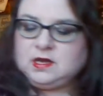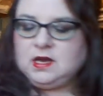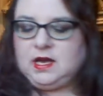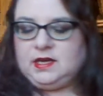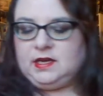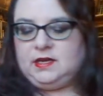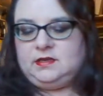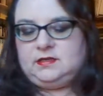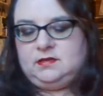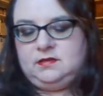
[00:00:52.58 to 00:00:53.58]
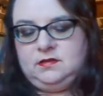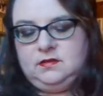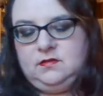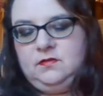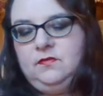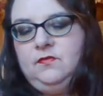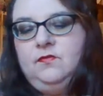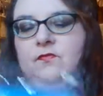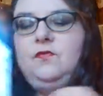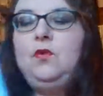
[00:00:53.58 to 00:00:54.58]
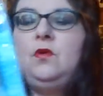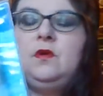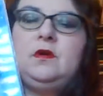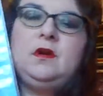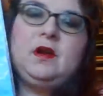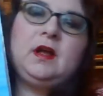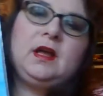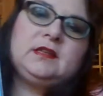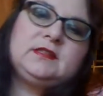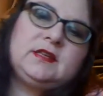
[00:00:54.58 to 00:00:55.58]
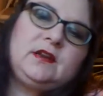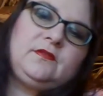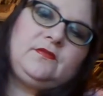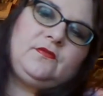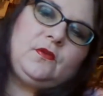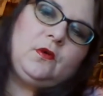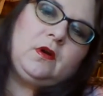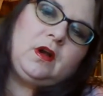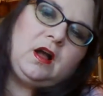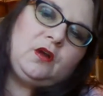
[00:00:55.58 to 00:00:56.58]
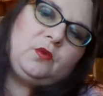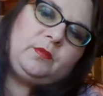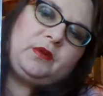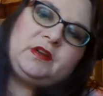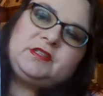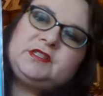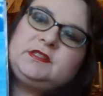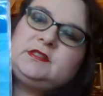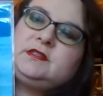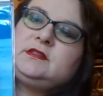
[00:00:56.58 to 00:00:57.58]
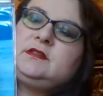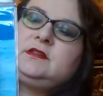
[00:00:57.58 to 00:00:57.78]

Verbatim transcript: I got four, a set of four aqua brushes